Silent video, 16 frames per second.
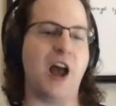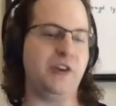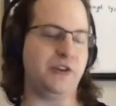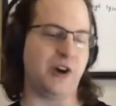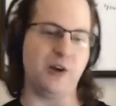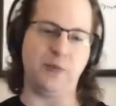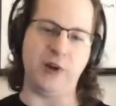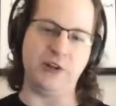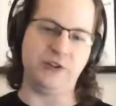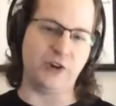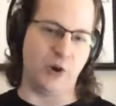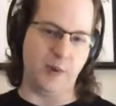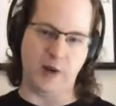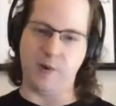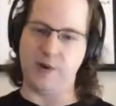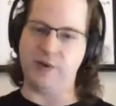I started
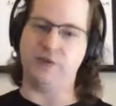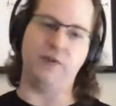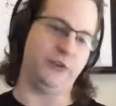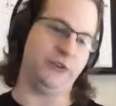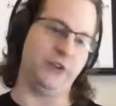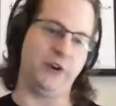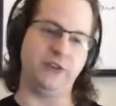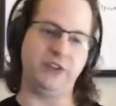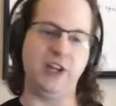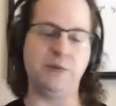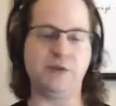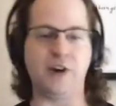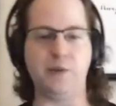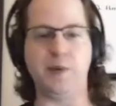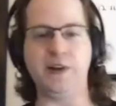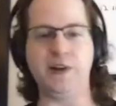brainstorming. A bunch of folks on our team
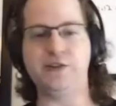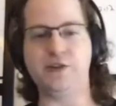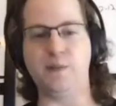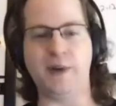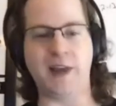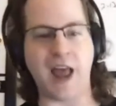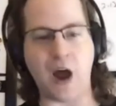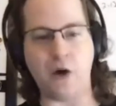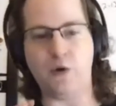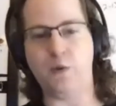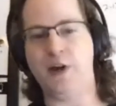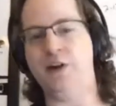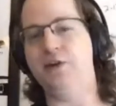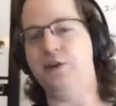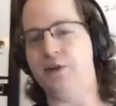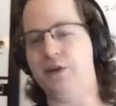started brainstorming. How are
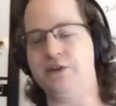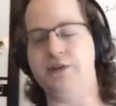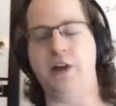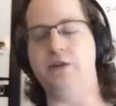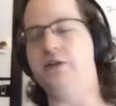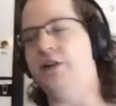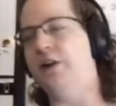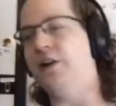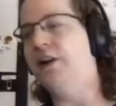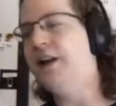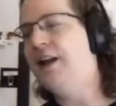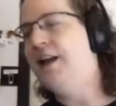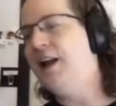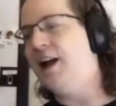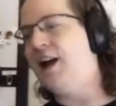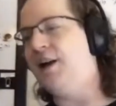we going to do this next year?
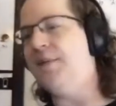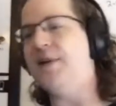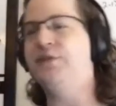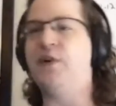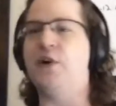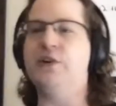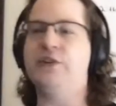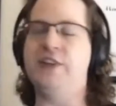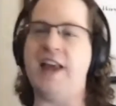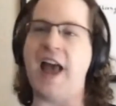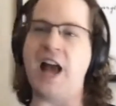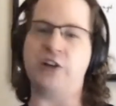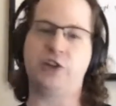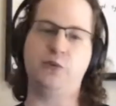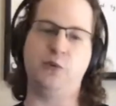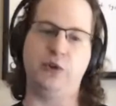Um, as far as the
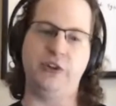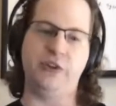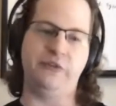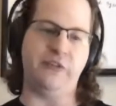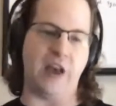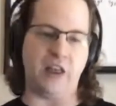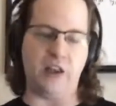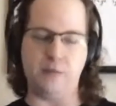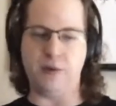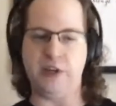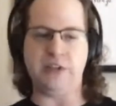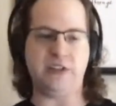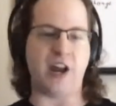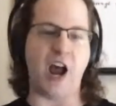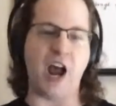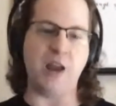actual
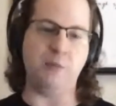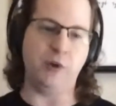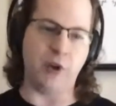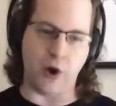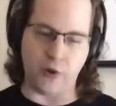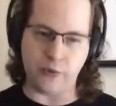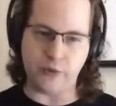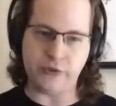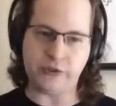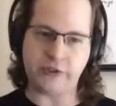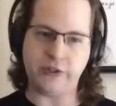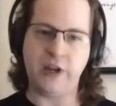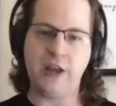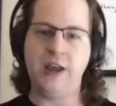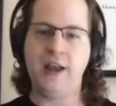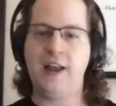development time
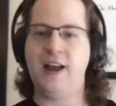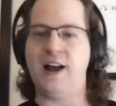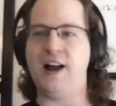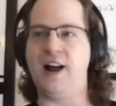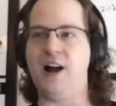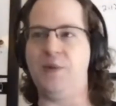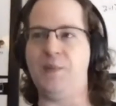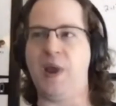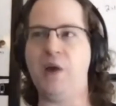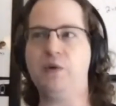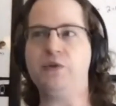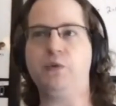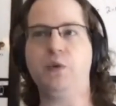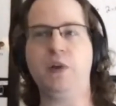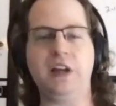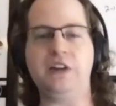goes, um, it
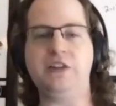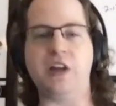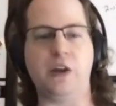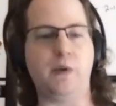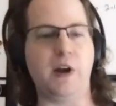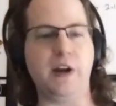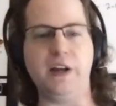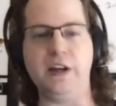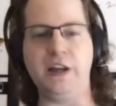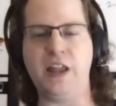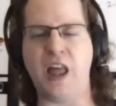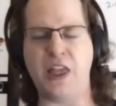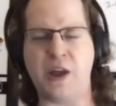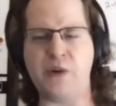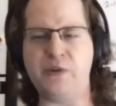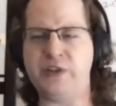was really accelerated, and
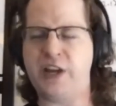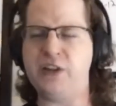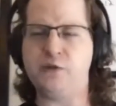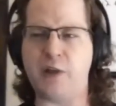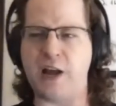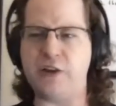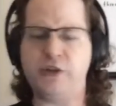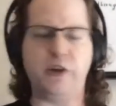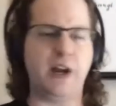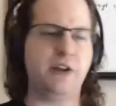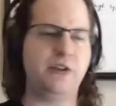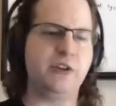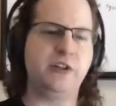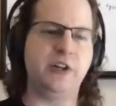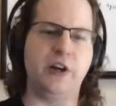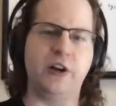th that was the case last year
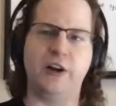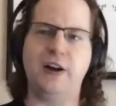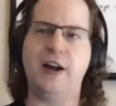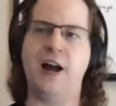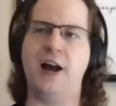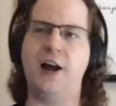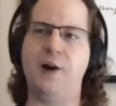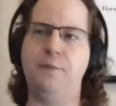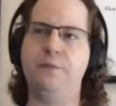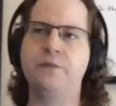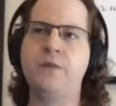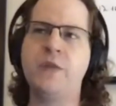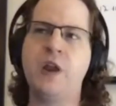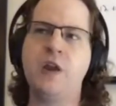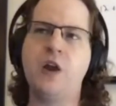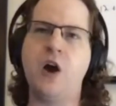and this year. Um,
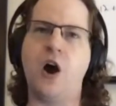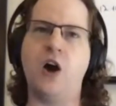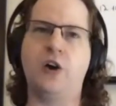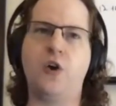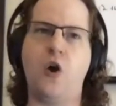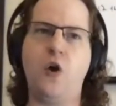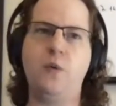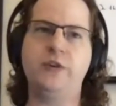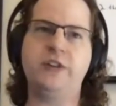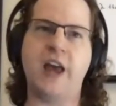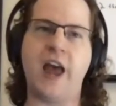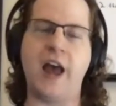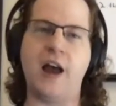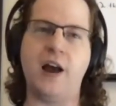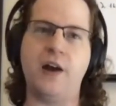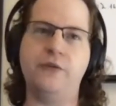our goal was to
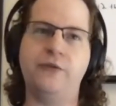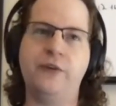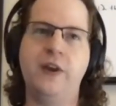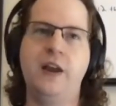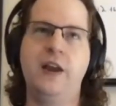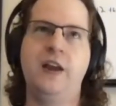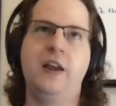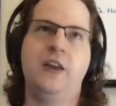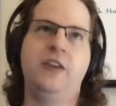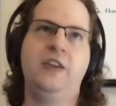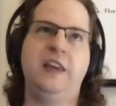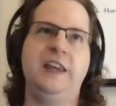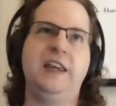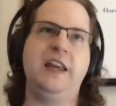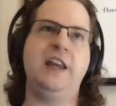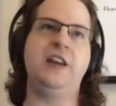have
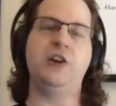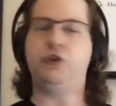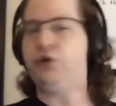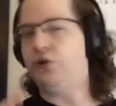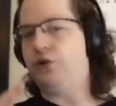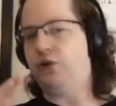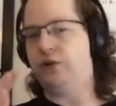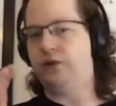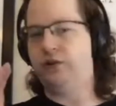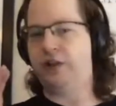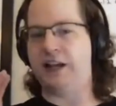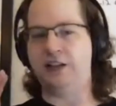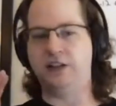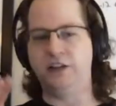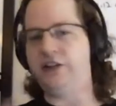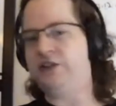the initial
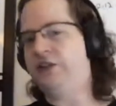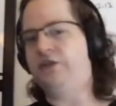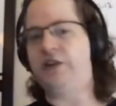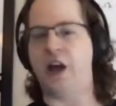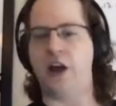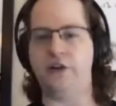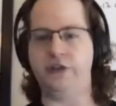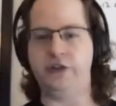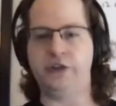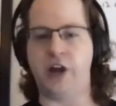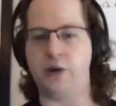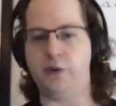like list of challenges